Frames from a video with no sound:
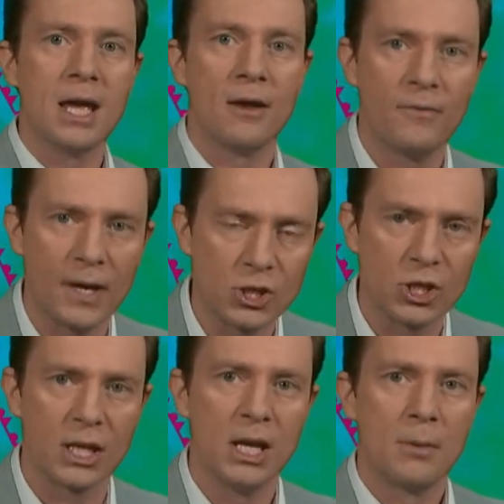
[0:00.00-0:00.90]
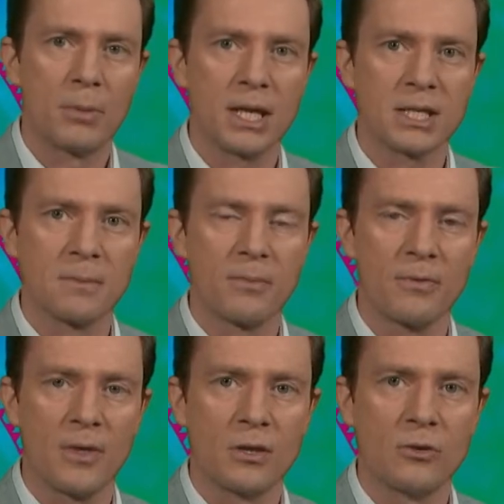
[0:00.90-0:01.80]
eventually bringing some
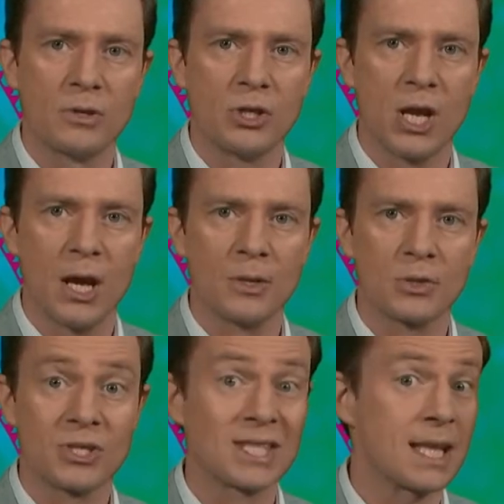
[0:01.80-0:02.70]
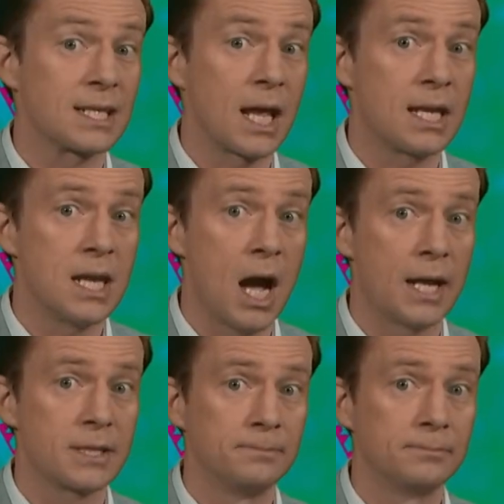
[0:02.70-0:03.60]
thundery showers on Saturday night.